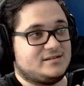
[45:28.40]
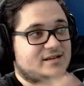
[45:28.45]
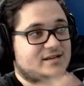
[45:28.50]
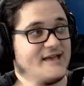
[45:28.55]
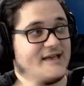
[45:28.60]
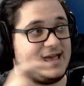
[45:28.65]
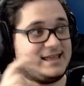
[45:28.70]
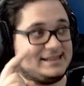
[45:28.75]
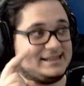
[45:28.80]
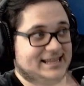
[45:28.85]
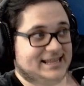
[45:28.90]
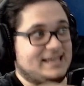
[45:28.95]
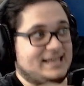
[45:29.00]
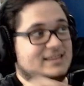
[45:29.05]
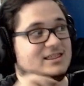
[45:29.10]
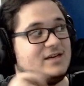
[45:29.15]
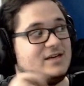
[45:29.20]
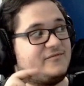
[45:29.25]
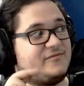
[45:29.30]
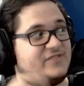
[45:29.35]
and link
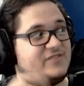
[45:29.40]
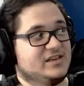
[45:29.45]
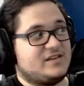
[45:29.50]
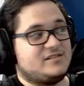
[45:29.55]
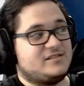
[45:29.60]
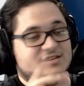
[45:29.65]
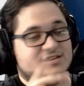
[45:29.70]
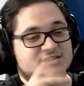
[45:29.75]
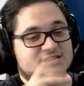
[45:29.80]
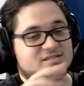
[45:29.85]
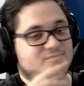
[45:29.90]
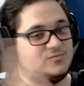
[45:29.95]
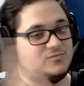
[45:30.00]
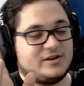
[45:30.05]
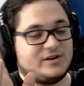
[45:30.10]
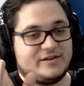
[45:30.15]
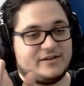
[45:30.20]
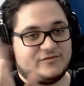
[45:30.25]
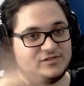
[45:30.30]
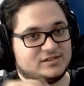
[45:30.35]
them via this
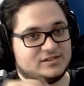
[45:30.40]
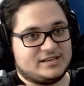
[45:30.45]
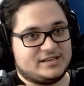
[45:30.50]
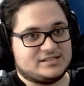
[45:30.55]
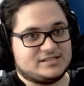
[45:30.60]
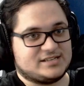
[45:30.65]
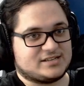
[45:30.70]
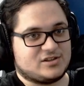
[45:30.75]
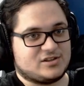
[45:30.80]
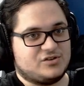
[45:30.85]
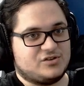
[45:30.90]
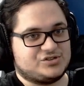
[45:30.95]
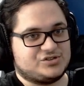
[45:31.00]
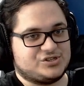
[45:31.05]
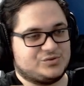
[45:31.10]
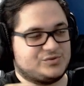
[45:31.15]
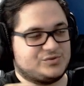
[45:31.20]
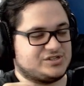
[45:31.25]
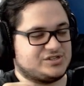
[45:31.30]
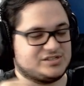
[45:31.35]
whatever link technology,
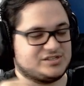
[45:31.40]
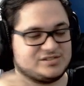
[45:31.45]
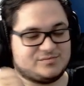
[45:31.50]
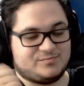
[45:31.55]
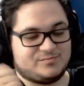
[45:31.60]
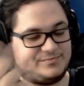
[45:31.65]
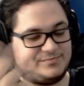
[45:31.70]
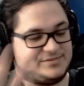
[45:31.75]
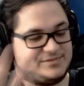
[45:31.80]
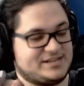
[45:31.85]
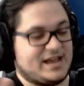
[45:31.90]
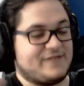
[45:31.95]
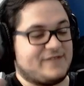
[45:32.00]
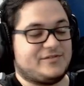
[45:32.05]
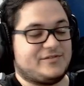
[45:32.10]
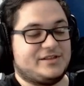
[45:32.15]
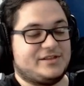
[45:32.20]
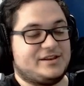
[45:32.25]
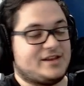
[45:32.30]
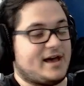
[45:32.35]
which is
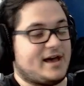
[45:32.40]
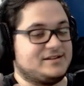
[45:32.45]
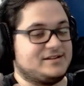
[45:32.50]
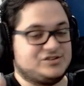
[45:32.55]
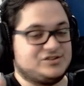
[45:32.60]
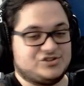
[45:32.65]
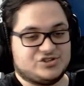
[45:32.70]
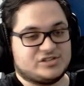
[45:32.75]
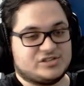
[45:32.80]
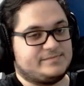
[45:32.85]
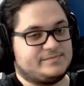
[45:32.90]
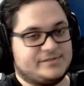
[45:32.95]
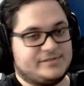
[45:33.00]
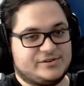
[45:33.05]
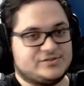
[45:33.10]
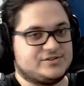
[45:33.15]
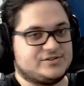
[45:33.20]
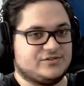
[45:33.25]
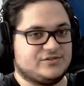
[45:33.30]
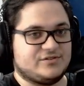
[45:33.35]
definitely not just
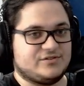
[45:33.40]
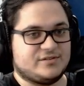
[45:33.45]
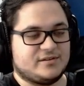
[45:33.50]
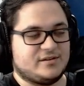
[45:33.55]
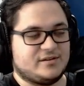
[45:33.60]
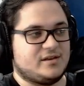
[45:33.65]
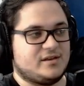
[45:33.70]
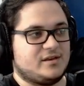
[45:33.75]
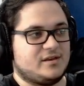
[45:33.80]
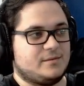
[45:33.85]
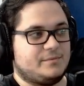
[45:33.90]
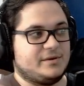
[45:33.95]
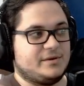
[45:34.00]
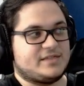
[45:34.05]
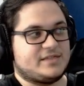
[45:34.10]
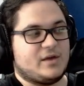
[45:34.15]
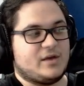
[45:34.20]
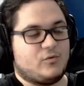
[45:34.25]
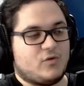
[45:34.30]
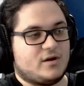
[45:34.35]
Bluetooth, but
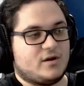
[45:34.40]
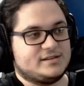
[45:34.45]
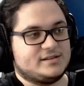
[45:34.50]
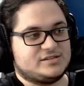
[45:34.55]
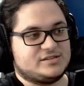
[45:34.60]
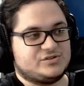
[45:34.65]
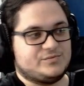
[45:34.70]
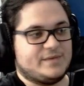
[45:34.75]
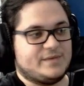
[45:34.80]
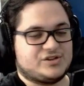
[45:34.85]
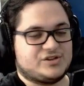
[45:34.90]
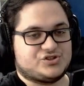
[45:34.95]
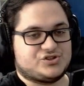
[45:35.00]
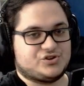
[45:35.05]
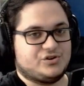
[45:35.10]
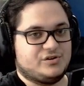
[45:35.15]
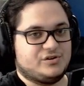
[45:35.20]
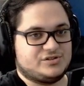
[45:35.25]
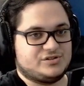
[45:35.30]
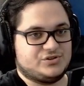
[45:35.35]
they wanted to make
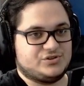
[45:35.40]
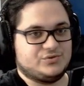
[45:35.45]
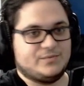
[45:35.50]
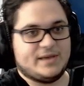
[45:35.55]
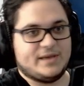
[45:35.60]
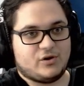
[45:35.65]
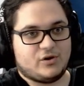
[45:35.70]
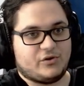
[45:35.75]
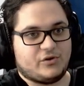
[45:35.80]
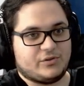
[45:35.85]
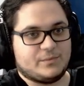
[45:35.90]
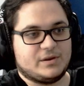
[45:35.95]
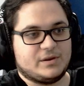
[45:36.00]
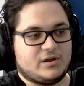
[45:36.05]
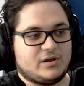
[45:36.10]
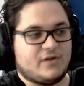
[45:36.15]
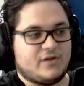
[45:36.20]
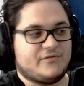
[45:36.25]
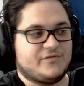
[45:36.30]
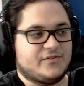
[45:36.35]
sure to make all the money
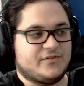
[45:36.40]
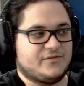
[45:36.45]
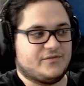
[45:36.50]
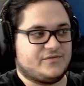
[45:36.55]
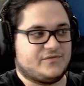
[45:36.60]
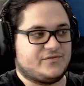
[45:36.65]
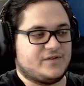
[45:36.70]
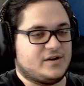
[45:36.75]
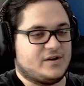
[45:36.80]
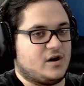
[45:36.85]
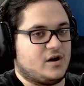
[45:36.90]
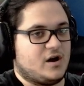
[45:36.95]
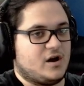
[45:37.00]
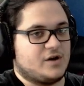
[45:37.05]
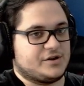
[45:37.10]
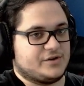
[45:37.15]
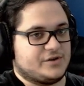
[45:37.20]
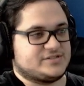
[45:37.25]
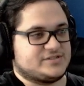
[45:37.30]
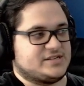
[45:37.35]
off of
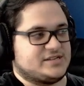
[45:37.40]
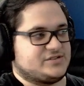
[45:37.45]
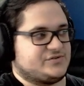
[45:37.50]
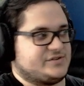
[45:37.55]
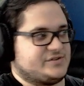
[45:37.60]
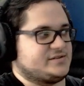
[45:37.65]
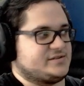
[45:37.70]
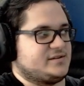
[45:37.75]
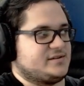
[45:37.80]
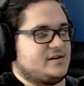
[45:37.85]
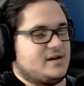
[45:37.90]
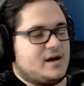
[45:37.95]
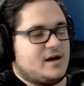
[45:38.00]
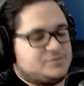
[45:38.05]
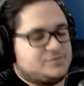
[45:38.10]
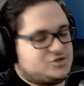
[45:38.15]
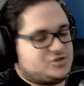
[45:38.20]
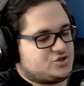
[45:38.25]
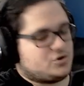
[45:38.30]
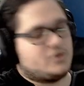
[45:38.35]
audio accessories. I'm
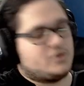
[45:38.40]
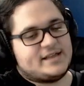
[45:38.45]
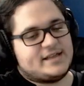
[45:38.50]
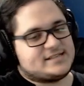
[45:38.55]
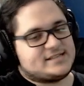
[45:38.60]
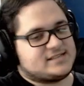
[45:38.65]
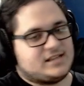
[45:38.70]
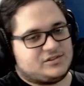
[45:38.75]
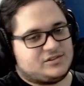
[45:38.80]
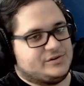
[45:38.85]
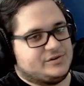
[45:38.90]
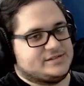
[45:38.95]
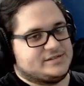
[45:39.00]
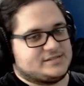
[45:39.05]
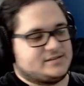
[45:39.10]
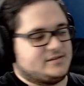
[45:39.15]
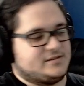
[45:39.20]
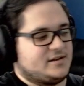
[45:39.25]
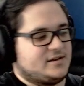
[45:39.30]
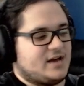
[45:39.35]
sure that's not the
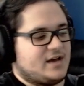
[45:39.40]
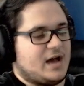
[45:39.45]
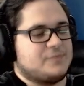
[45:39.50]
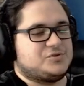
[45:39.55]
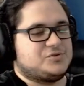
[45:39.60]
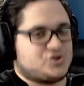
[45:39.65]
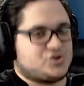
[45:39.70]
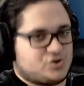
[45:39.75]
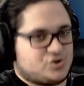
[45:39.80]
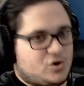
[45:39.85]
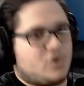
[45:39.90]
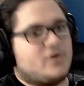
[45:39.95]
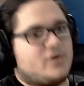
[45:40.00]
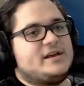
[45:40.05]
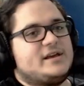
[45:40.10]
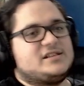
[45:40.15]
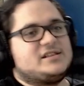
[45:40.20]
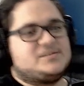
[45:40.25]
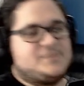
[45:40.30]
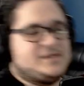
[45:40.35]
reason. I'm sure
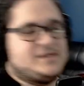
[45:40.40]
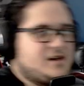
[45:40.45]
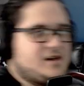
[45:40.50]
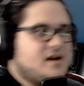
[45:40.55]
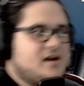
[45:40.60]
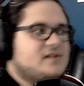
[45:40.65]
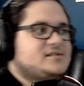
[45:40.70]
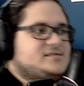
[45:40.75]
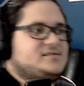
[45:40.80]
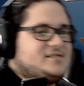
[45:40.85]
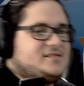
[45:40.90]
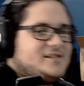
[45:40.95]
it's because